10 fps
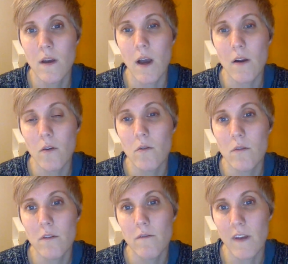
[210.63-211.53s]
Our
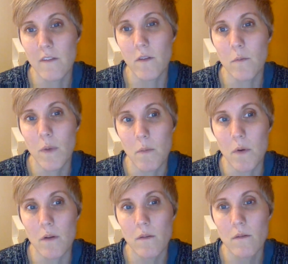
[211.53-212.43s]
own faithful people.